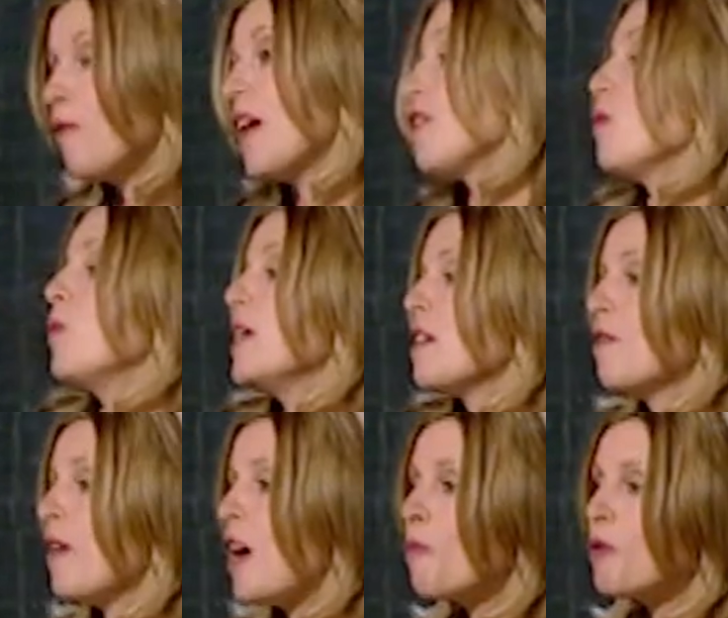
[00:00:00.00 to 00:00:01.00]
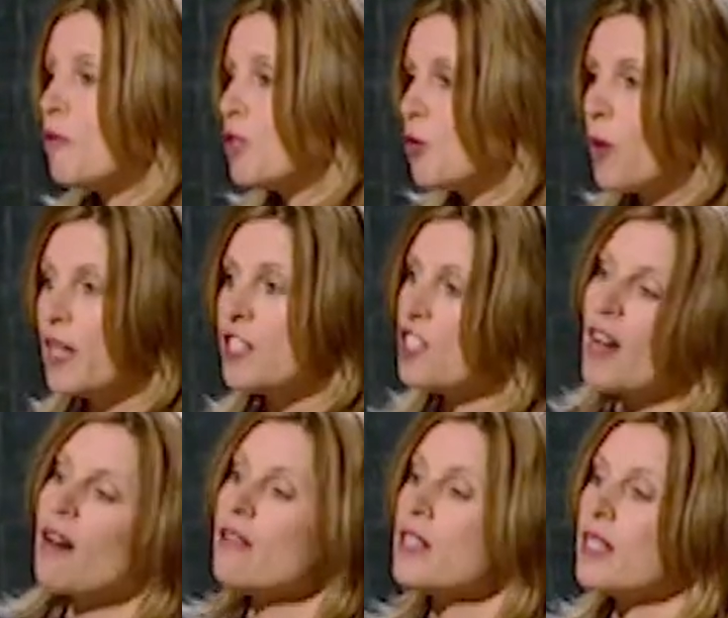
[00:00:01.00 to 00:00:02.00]
fact that we give our profit away to
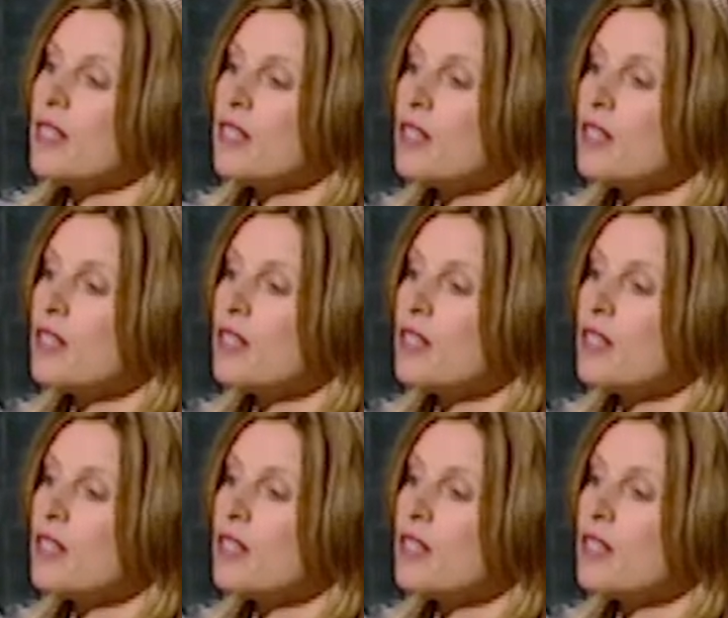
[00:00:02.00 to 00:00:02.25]
charity is...